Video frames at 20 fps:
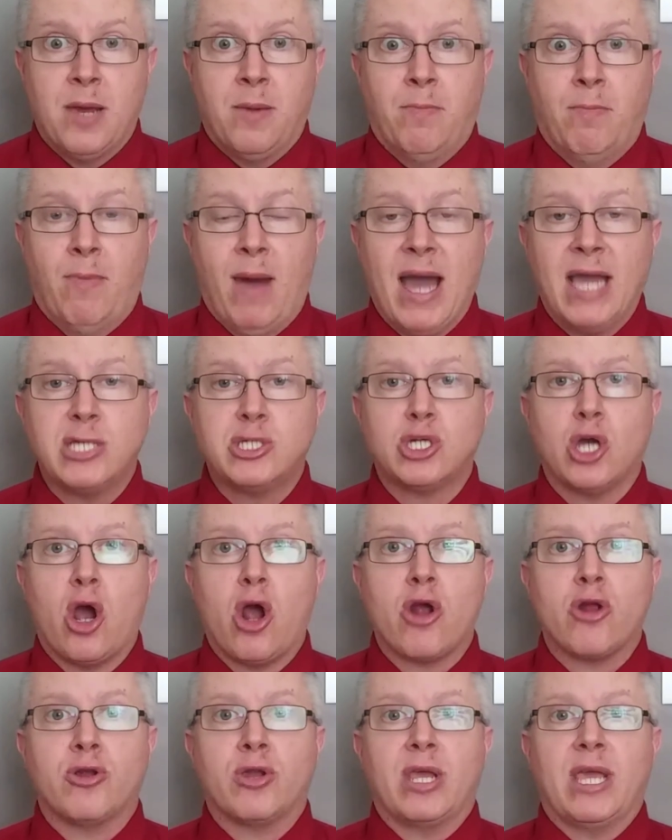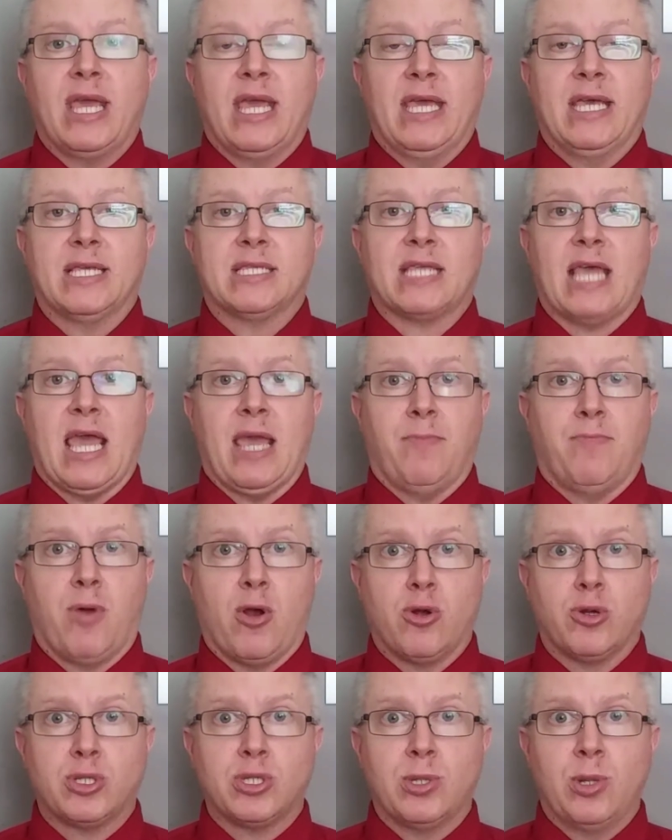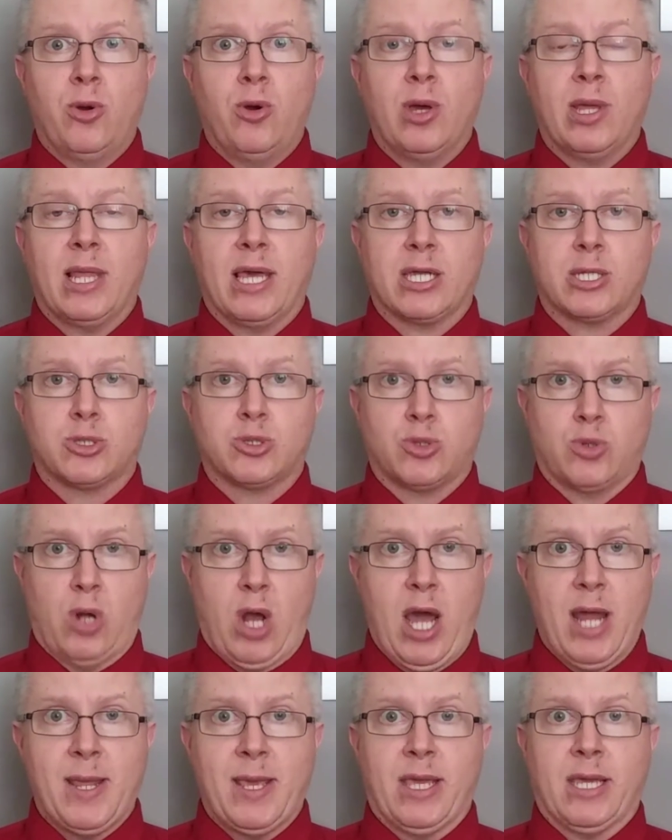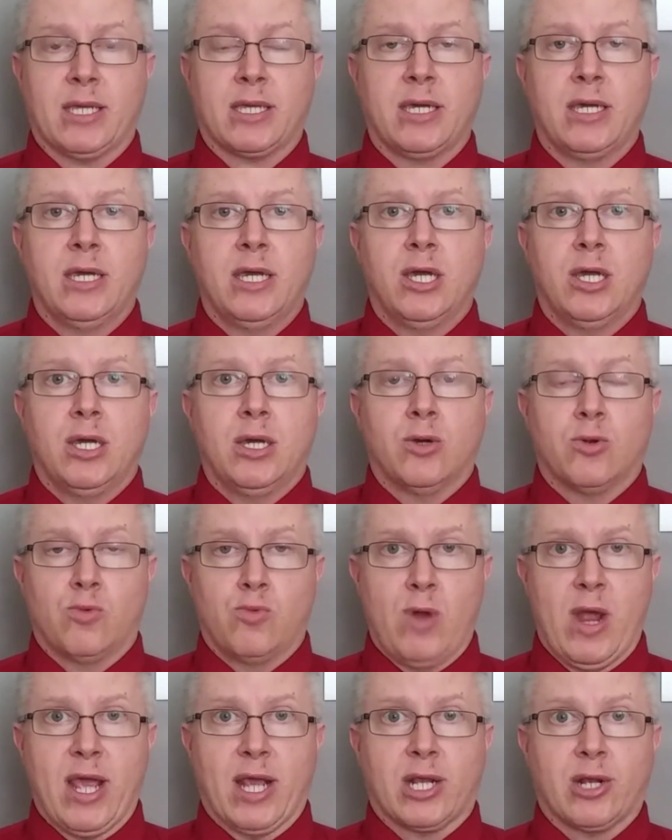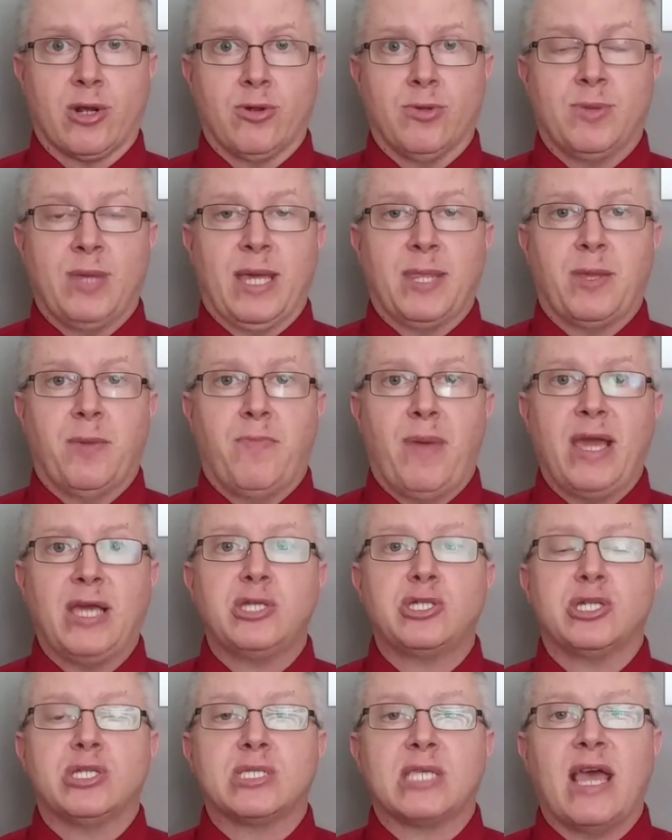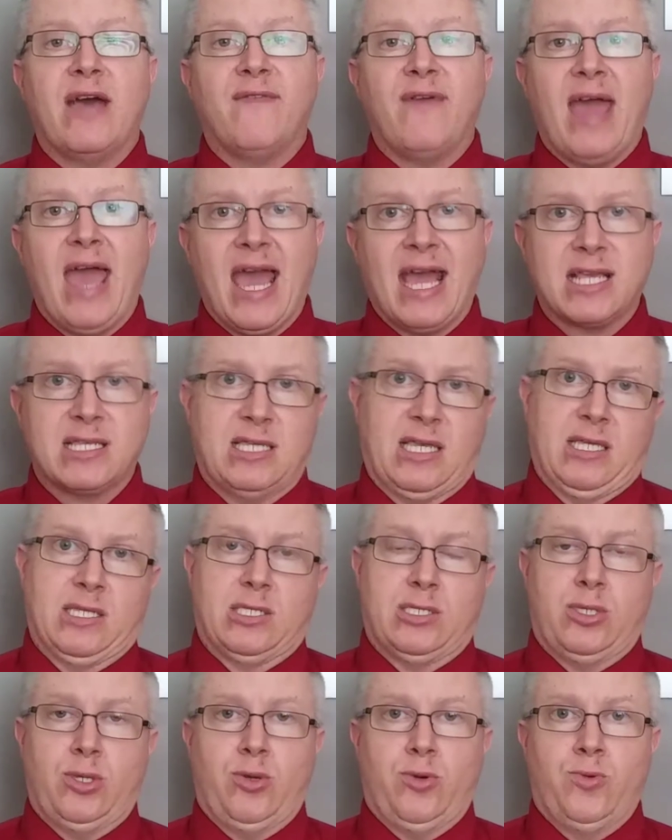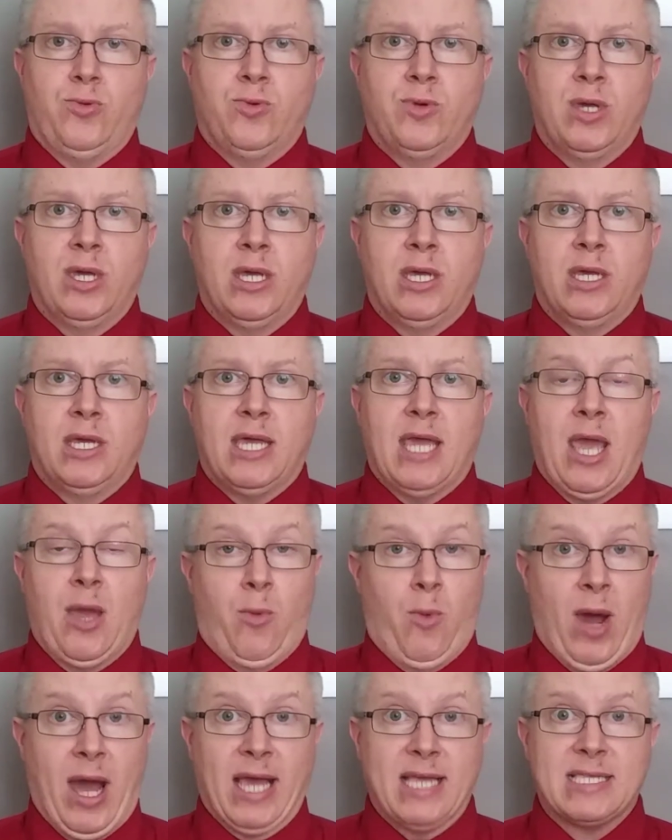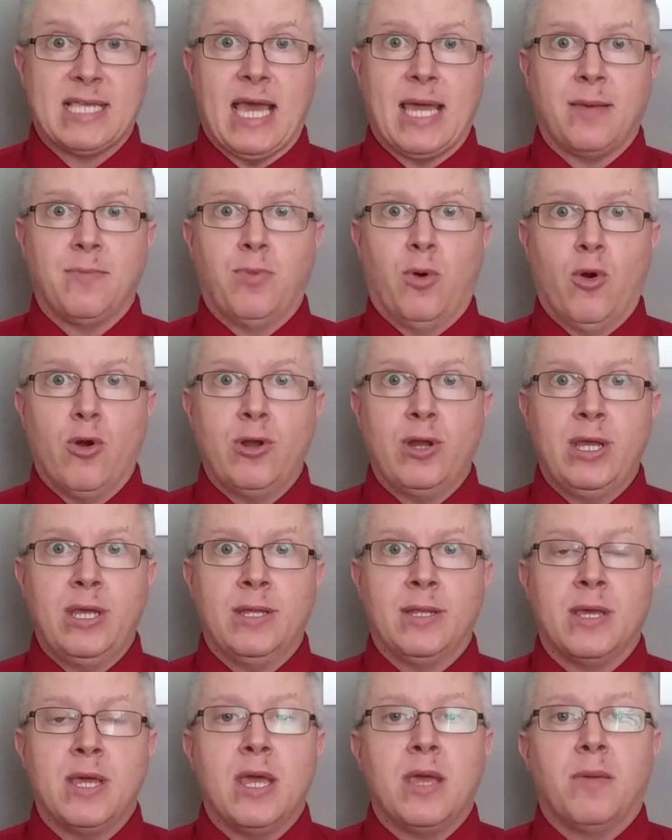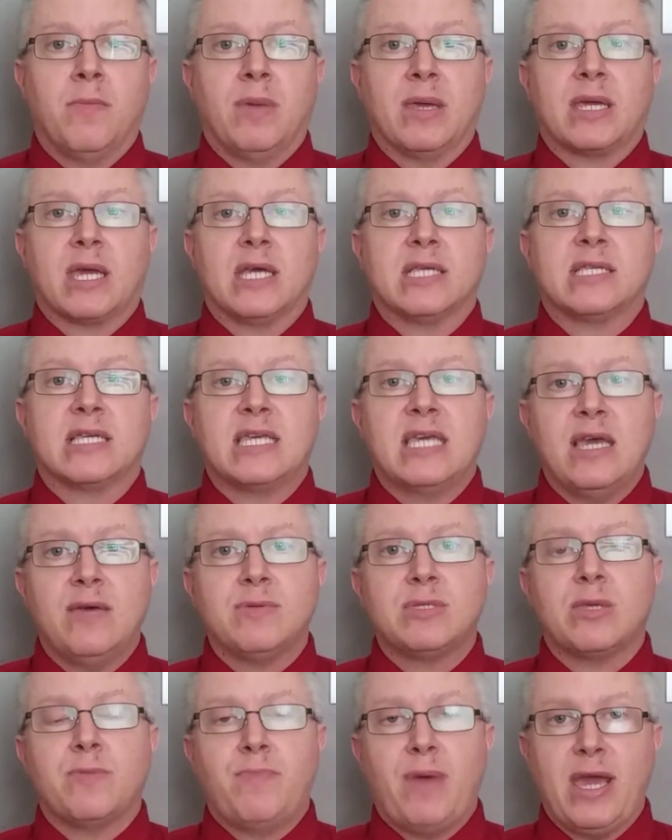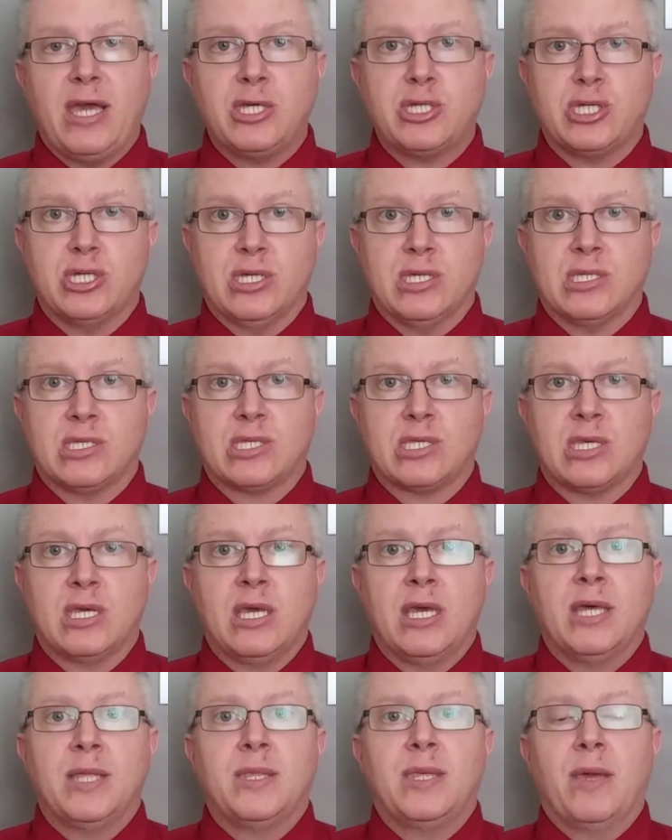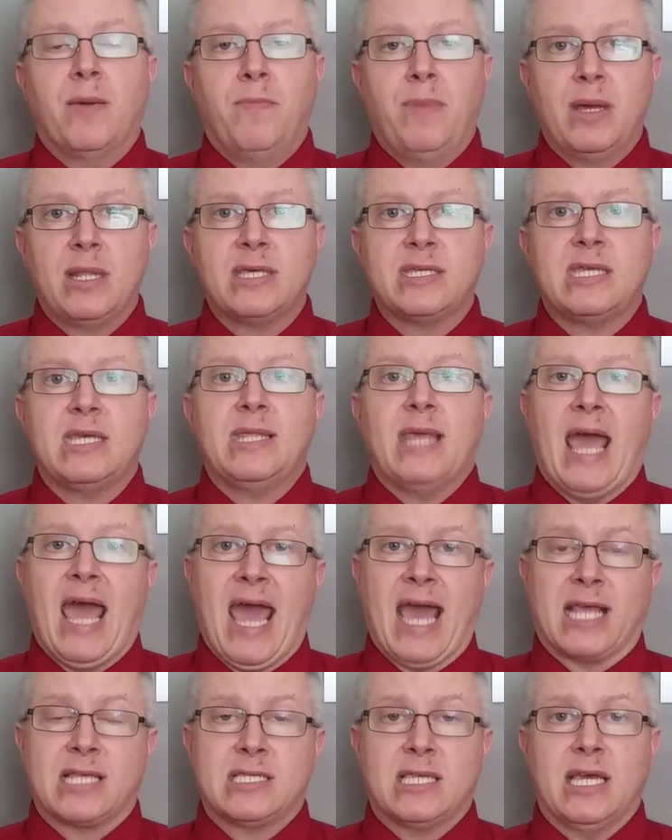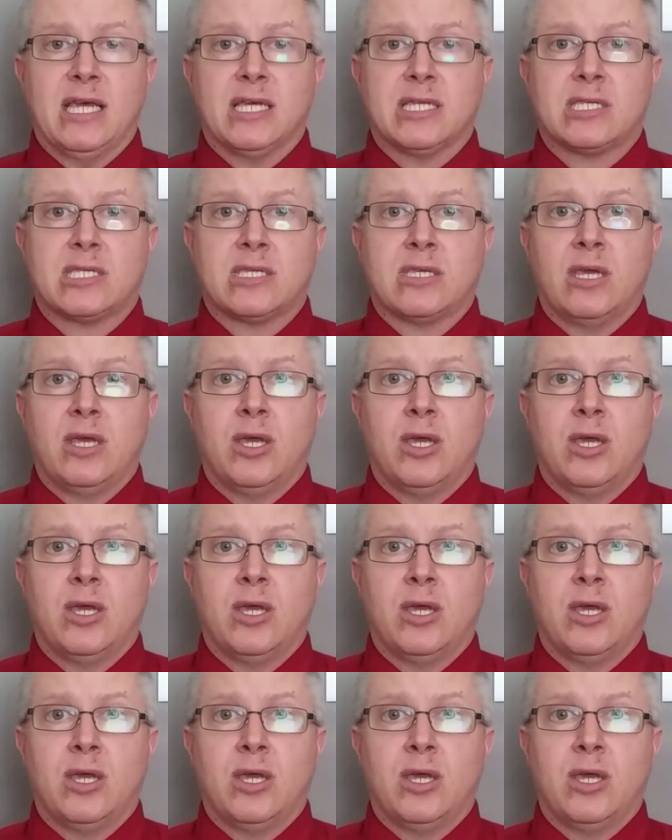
MyChart is a personal electronic record that the patients have access to. And why is that important? Because it gives the patients the ability to access